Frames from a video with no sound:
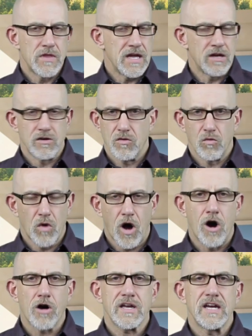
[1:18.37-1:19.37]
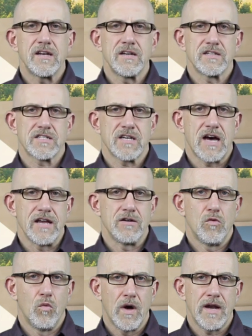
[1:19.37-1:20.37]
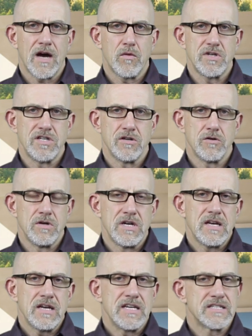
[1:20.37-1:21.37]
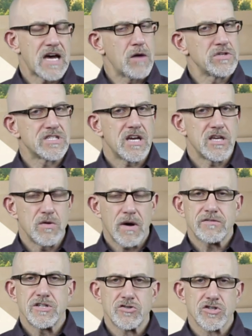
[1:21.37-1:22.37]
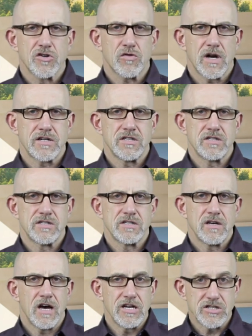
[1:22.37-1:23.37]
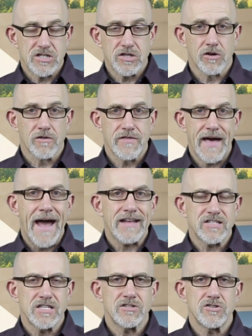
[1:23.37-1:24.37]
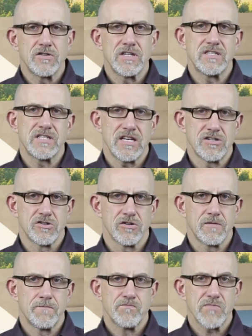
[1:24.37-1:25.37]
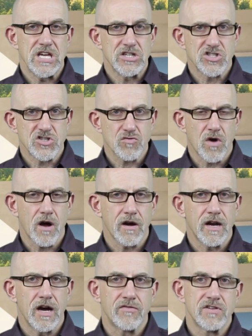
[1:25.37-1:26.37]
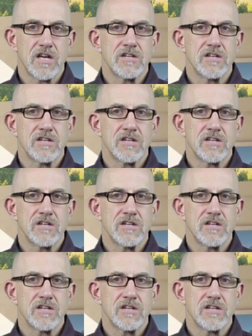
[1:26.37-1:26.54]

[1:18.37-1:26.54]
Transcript: and all kidding aside, what I would do is I would say you have to use the crutches until that tissue that is injured is strong enough